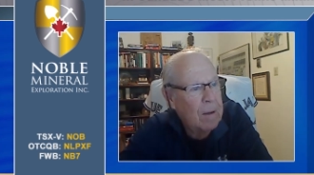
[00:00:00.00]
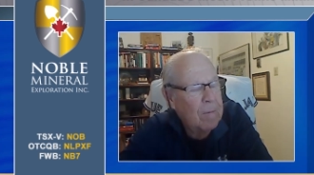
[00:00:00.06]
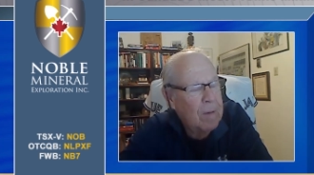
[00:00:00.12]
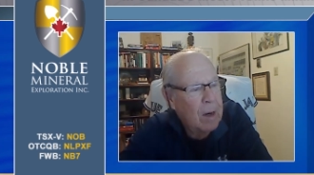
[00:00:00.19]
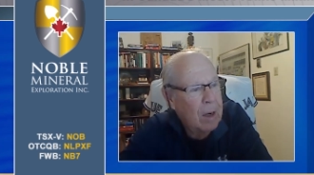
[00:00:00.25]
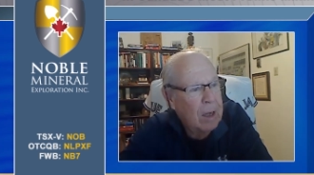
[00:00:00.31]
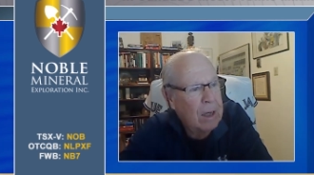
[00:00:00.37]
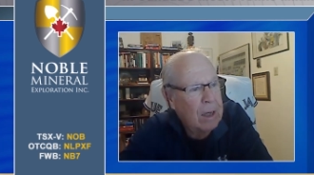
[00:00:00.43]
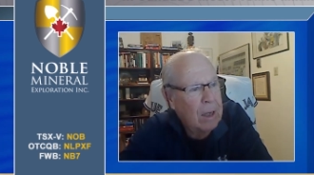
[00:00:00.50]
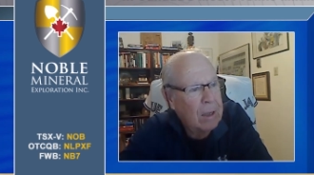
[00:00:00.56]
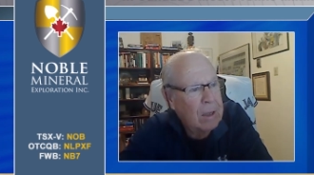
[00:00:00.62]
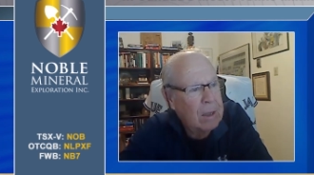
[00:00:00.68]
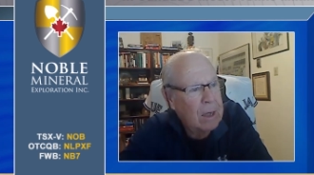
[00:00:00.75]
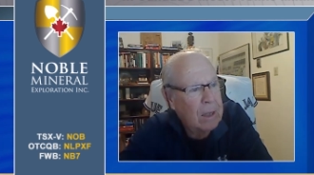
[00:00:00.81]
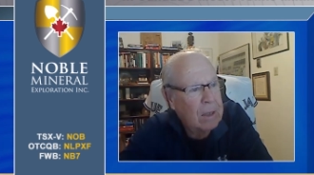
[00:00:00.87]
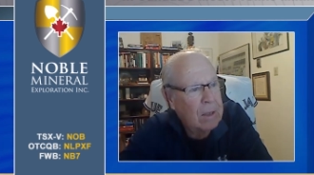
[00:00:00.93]
fairly
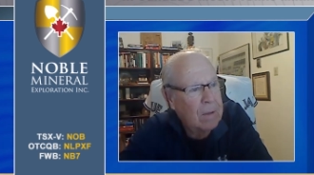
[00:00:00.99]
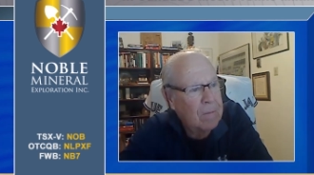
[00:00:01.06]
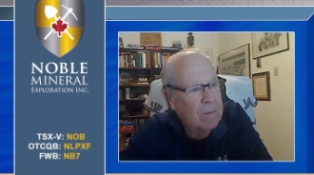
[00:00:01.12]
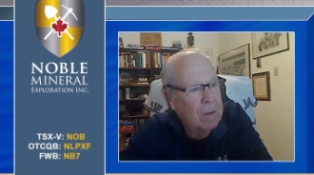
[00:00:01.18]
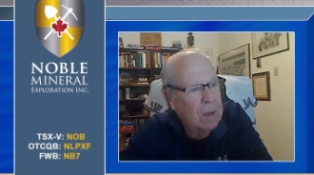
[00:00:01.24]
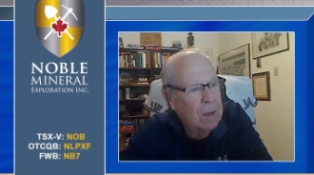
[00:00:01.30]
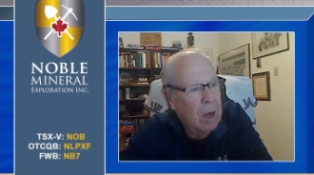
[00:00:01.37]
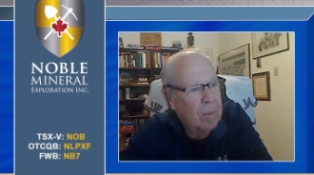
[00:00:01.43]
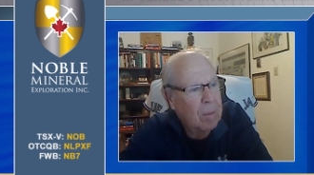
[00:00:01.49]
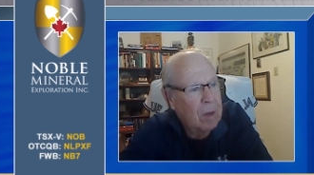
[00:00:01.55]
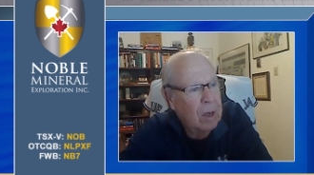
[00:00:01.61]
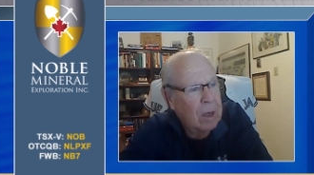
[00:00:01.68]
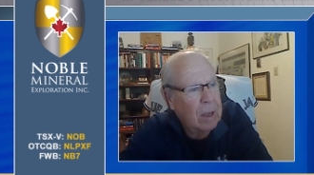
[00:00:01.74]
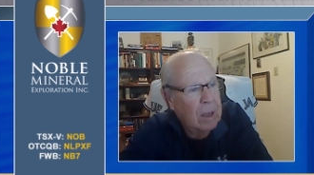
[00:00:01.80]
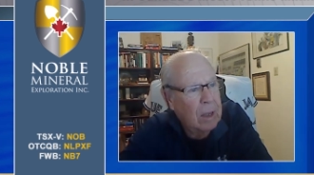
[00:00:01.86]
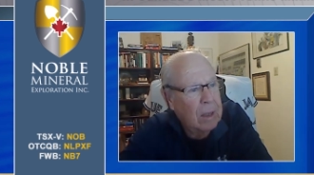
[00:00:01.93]
extensive
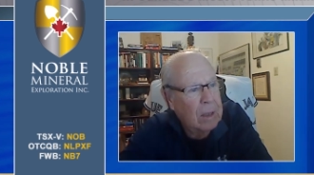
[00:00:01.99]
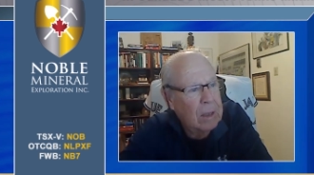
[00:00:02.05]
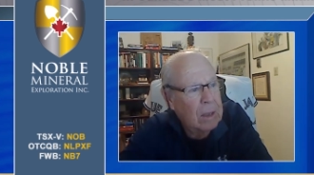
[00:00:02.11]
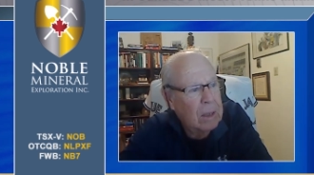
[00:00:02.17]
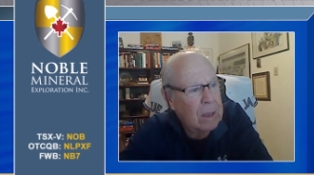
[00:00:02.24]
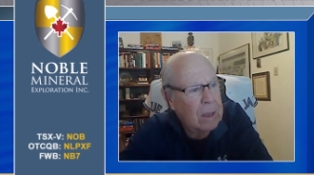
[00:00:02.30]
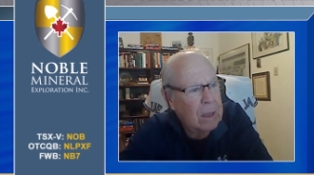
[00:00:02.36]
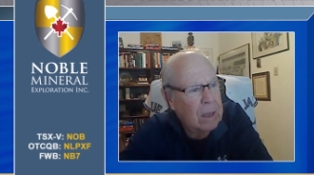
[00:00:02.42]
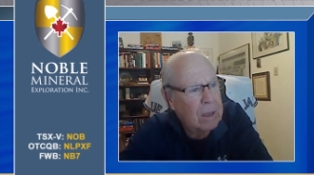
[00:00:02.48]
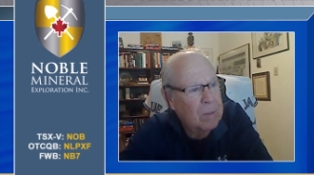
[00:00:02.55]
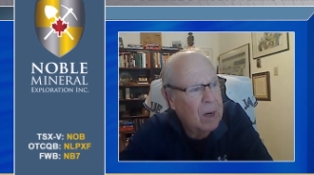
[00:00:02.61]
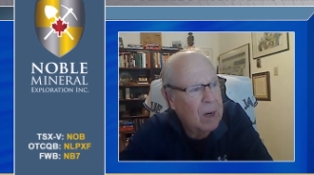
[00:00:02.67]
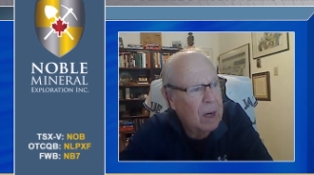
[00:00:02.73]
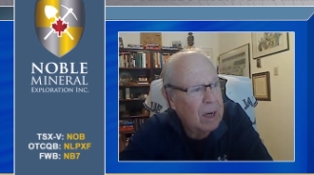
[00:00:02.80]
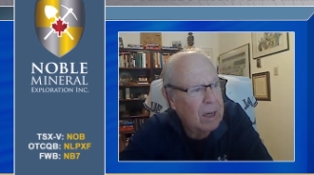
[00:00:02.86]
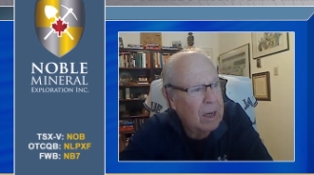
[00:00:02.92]
anomaly that uh, has
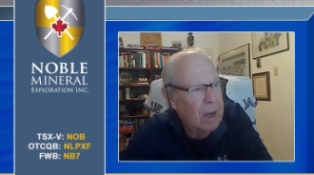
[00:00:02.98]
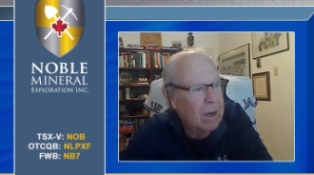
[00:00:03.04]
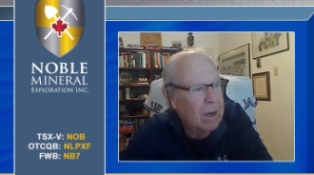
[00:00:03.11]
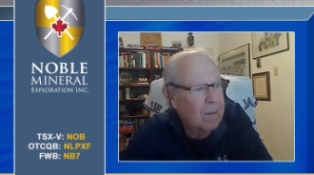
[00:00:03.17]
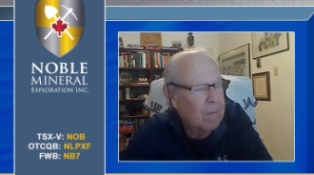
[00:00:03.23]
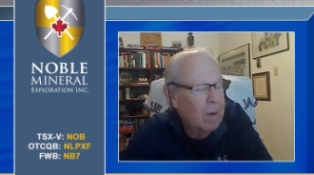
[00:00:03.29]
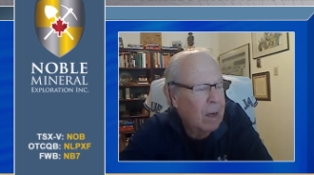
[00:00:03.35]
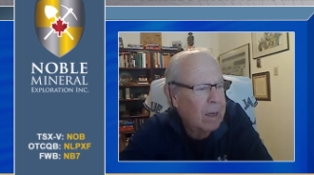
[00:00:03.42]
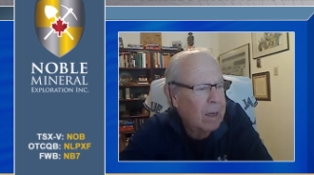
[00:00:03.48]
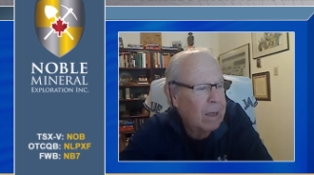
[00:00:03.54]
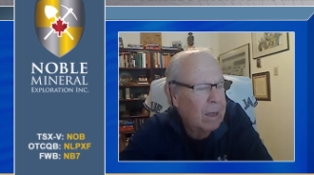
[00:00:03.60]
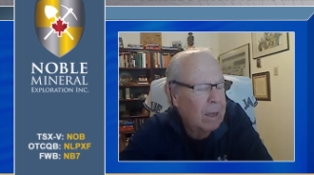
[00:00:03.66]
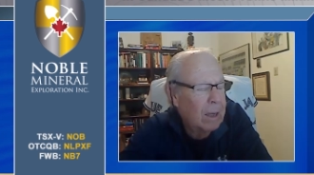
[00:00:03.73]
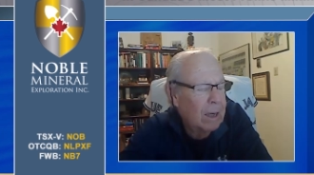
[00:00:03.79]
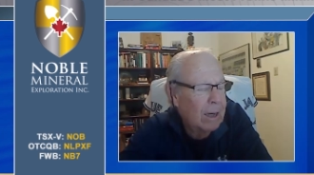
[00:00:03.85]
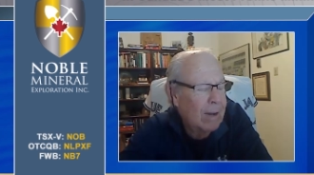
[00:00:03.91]
been identified
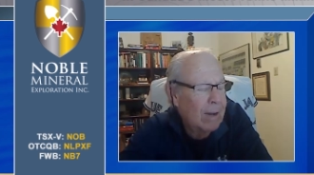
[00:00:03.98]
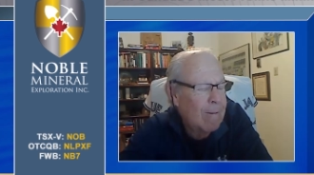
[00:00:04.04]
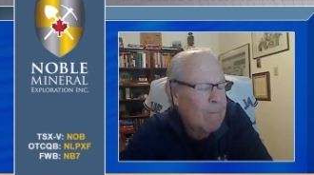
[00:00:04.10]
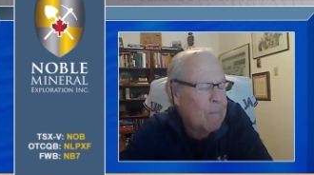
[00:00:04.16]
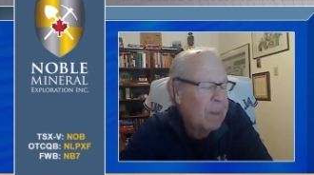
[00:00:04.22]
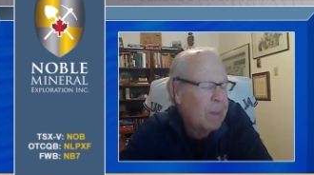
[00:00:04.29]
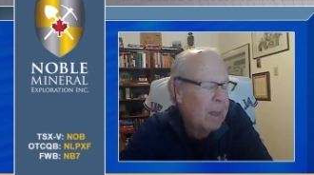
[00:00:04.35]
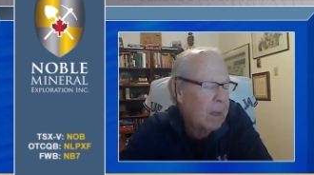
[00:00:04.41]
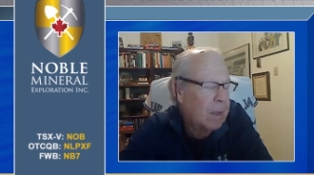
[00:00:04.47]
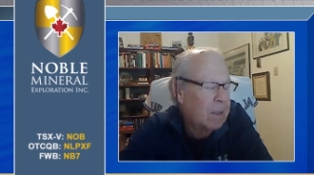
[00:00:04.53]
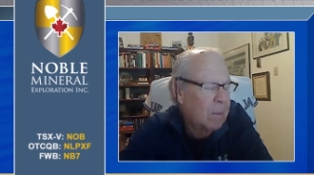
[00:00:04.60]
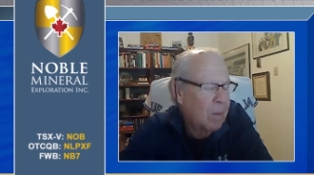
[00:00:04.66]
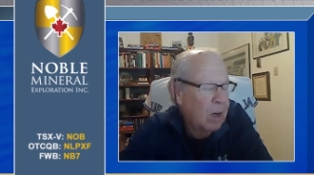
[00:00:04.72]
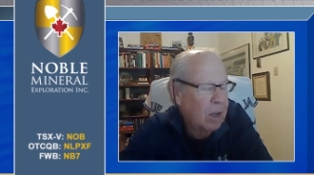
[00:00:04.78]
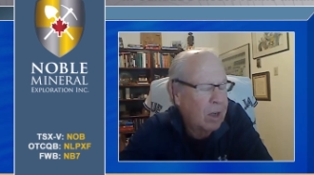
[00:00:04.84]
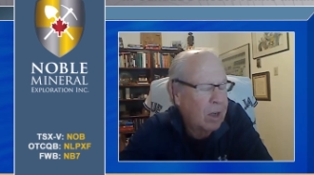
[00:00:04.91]
It's uh,
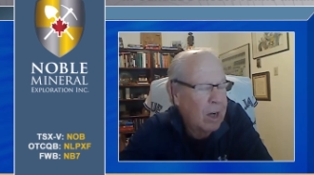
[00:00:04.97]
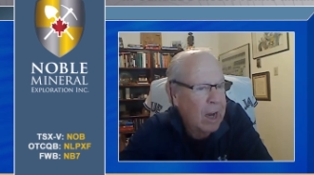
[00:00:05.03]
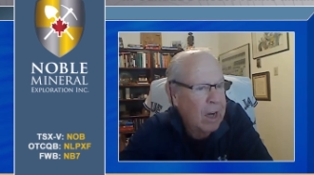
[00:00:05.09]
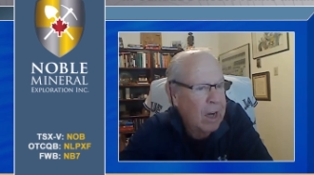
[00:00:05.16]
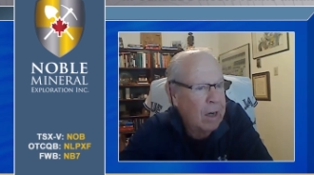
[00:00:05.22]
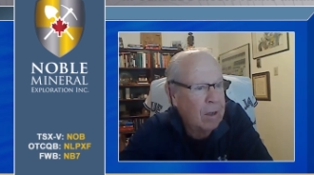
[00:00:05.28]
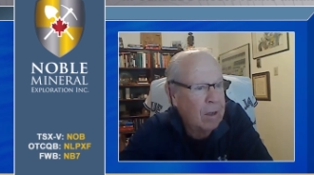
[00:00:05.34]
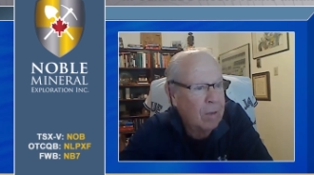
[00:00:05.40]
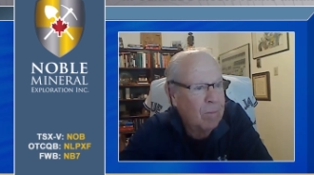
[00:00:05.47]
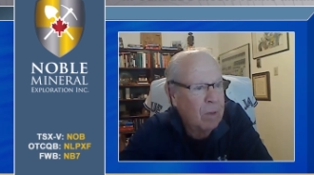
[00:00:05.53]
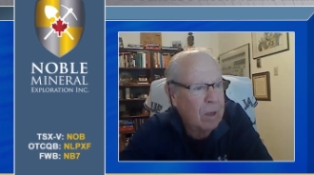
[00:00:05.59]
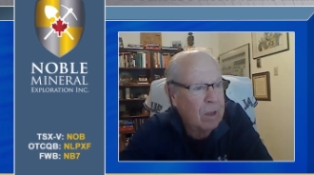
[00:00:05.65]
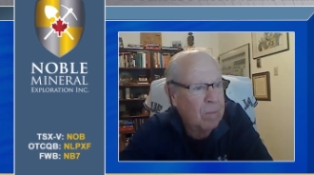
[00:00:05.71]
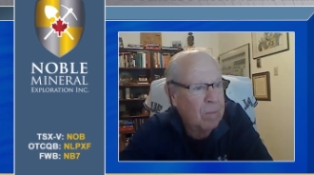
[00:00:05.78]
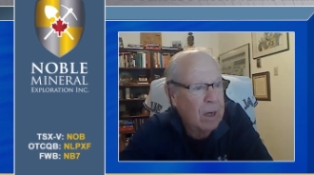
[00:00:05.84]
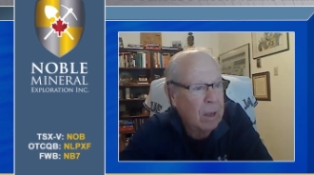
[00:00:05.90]
about an 800
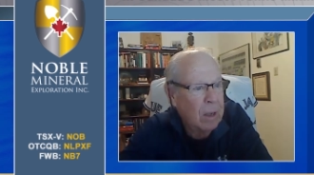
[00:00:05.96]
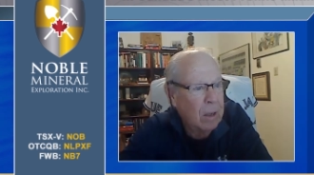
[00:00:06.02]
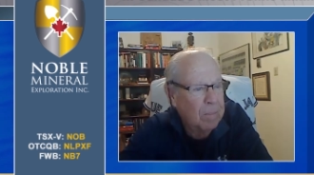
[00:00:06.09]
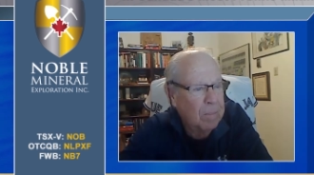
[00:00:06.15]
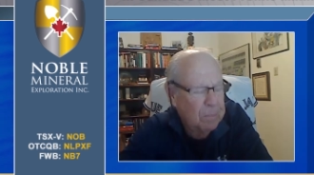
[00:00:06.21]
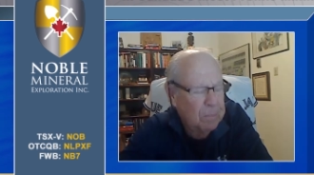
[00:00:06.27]
plus meter